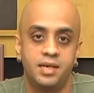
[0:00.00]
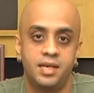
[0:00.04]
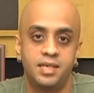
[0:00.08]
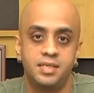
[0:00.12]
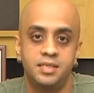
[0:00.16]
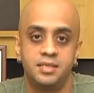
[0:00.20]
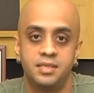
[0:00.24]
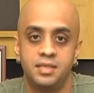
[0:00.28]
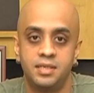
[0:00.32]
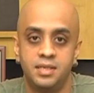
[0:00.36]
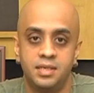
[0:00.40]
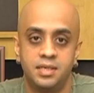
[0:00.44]

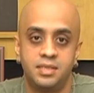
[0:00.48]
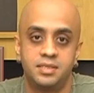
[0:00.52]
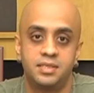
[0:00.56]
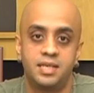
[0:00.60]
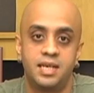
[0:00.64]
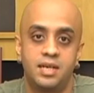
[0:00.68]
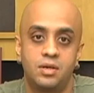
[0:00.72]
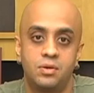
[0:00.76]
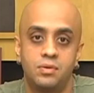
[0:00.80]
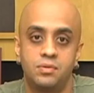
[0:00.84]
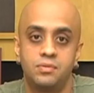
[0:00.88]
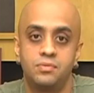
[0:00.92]
I
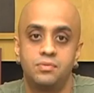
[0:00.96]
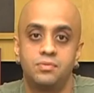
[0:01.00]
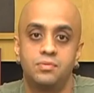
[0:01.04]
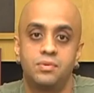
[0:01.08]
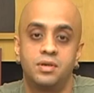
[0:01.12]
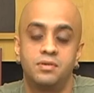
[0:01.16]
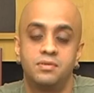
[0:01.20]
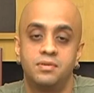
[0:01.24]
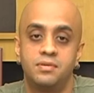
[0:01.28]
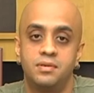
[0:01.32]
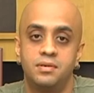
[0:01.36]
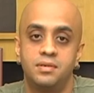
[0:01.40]
sang
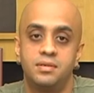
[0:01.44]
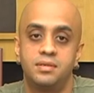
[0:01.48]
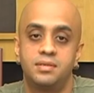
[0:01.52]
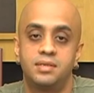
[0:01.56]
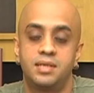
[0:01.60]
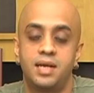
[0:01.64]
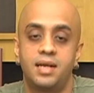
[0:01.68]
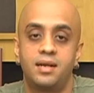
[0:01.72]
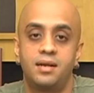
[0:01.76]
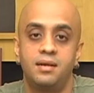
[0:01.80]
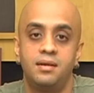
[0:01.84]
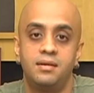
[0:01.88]
one of the
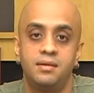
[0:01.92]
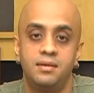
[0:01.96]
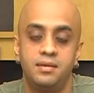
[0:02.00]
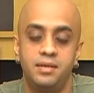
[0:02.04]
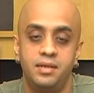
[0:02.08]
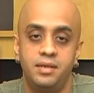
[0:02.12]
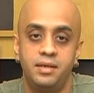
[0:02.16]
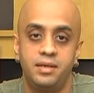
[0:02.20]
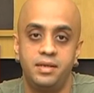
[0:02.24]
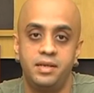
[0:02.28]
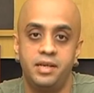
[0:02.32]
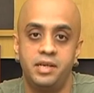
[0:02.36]
title
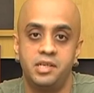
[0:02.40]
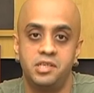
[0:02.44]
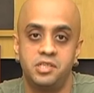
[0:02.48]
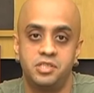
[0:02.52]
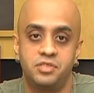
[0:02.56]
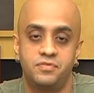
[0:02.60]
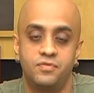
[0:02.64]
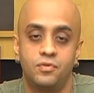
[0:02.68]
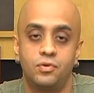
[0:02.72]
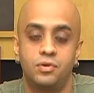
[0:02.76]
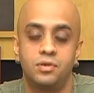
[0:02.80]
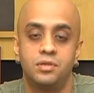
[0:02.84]

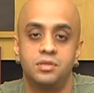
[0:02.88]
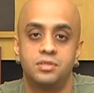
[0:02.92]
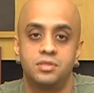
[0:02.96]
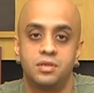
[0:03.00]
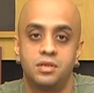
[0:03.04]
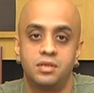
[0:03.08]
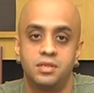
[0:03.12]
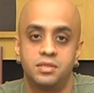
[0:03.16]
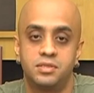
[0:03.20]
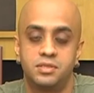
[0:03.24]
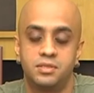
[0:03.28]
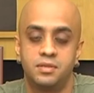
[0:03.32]
English vocals
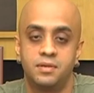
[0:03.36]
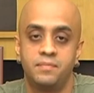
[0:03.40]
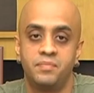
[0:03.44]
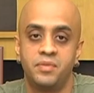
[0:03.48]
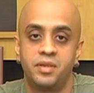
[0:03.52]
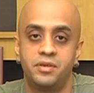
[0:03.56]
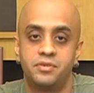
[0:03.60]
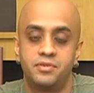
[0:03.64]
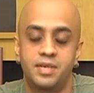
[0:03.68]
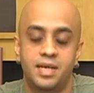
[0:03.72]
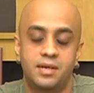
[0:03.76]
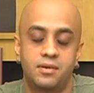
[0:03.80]
on a
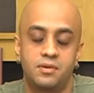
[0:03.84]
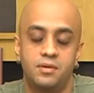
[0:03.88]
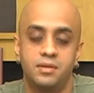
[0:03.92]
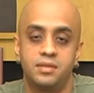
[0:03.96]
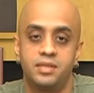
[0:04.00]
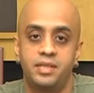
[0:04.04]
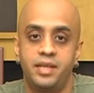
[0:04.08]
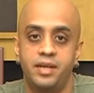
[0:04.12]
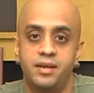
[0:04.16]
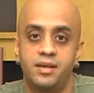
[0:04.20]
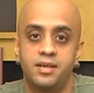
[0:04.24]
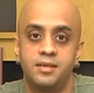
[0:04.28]
track
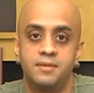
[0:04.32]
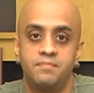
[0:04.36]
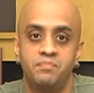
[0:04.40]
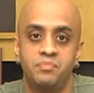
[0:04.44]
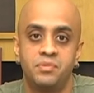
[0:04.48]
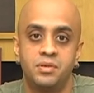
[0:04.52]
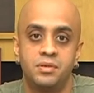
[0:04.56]
called Tera.